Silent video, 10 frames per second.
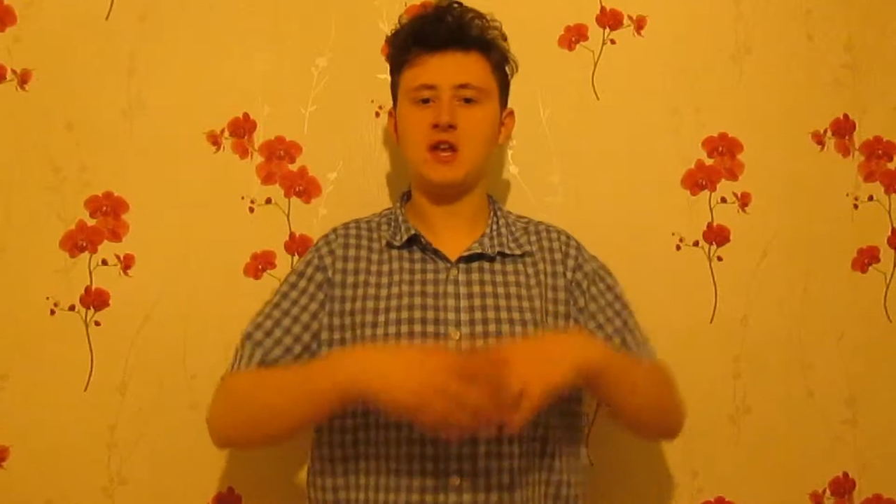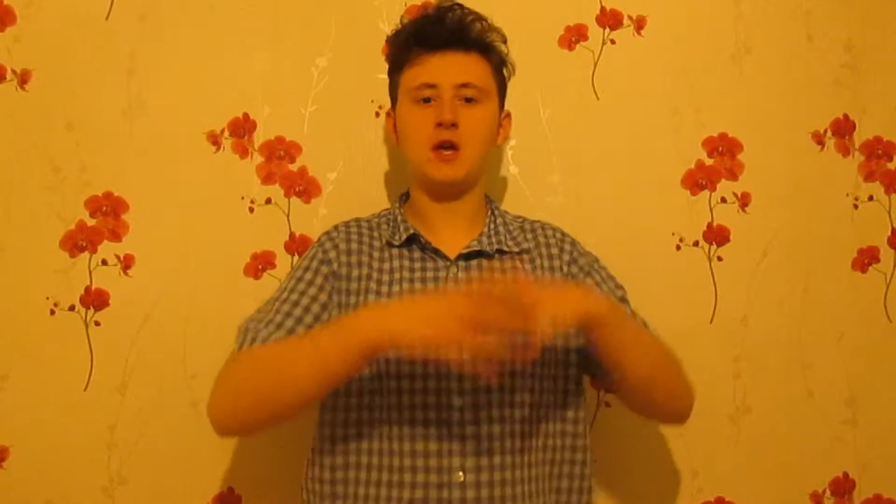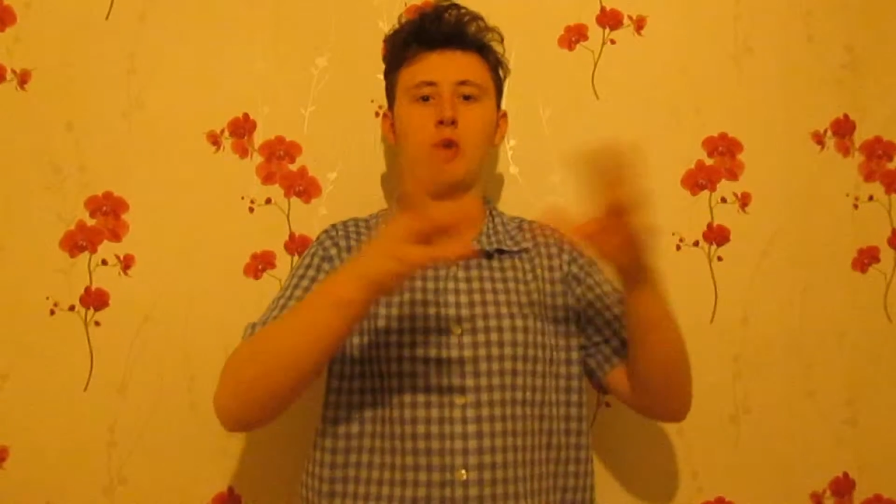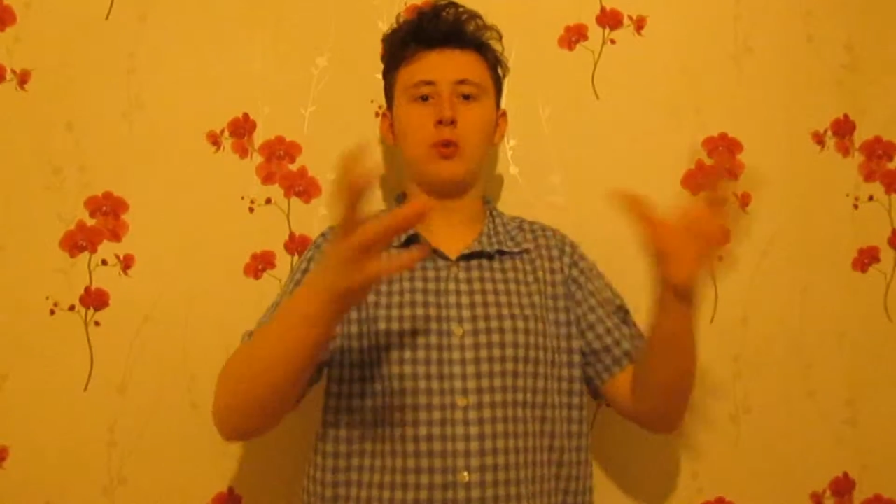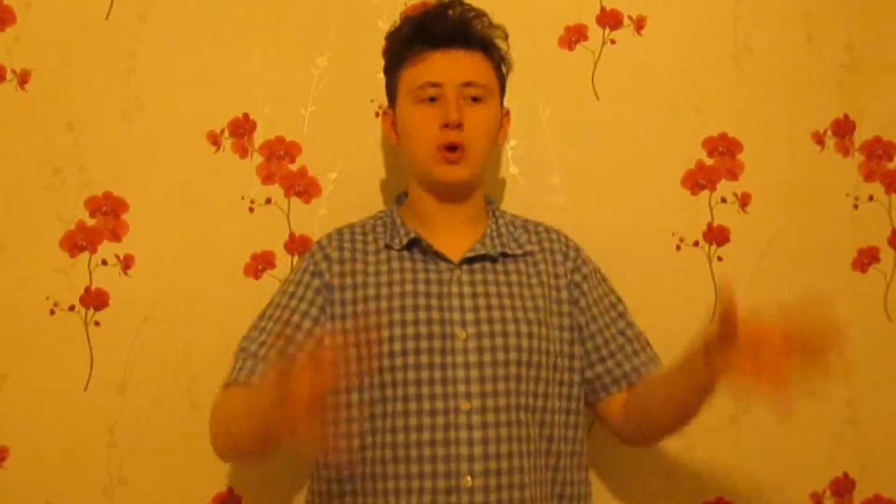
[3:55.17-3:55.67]
you
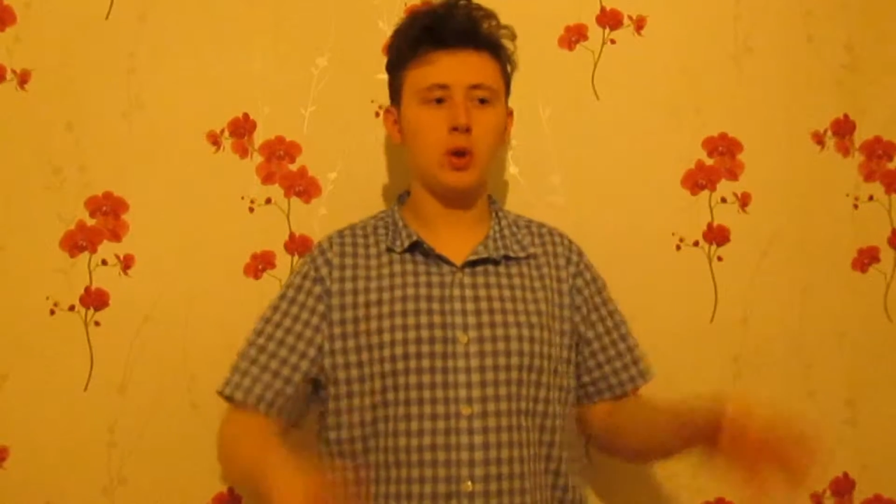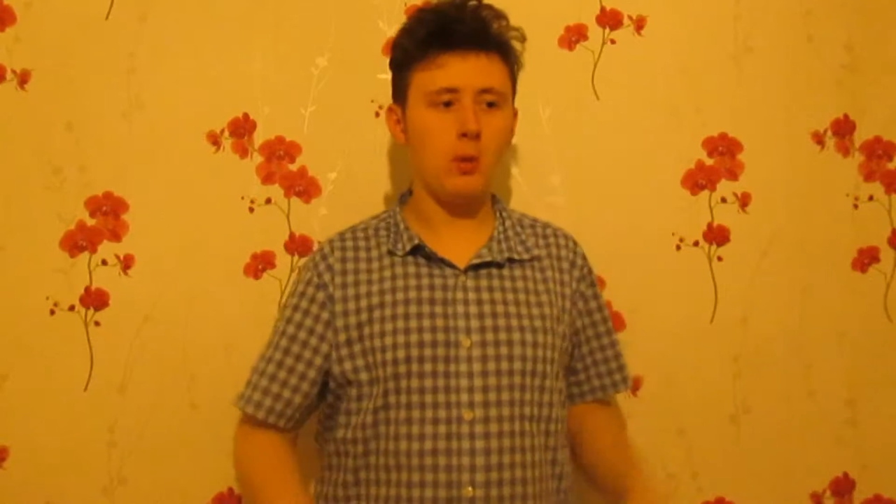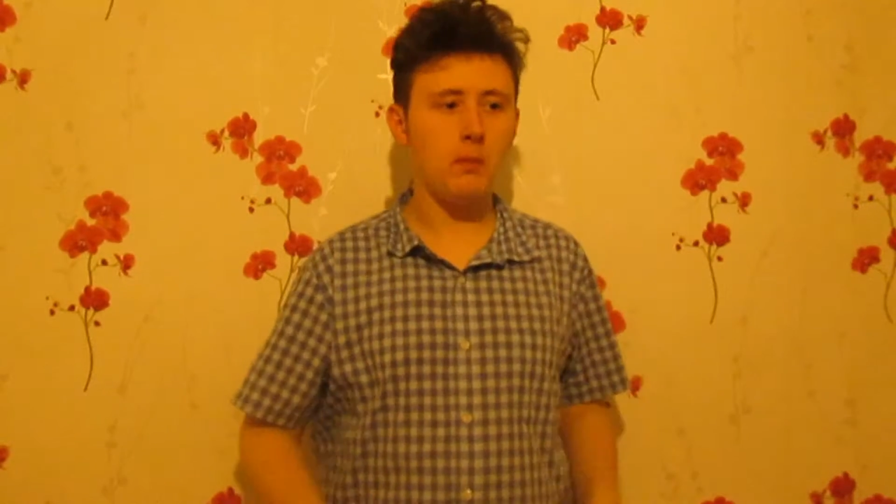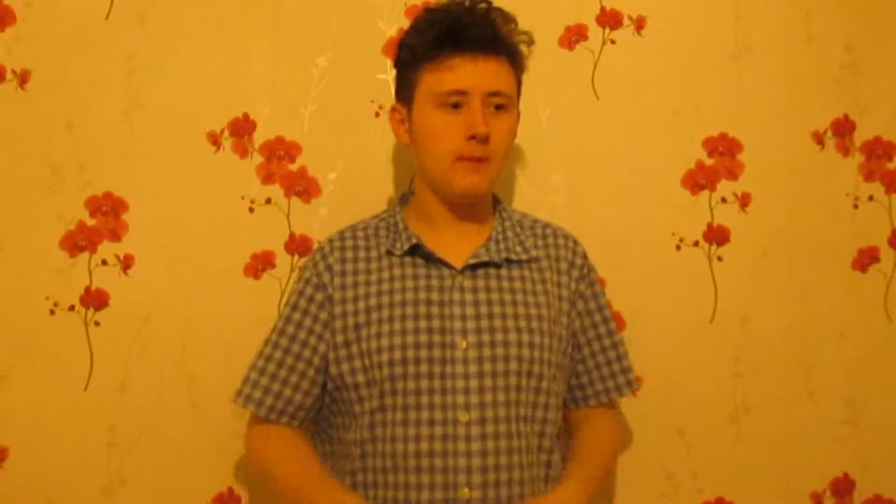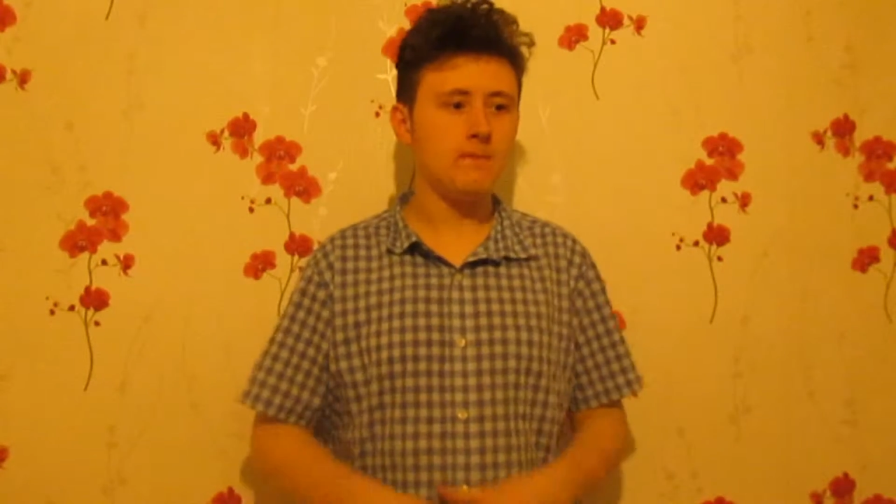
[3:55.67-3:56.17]
go to a
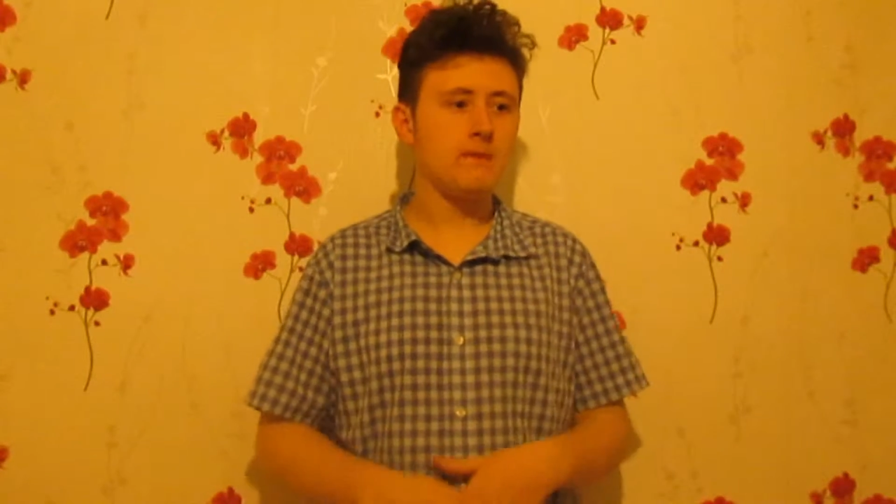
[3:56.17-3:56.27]
club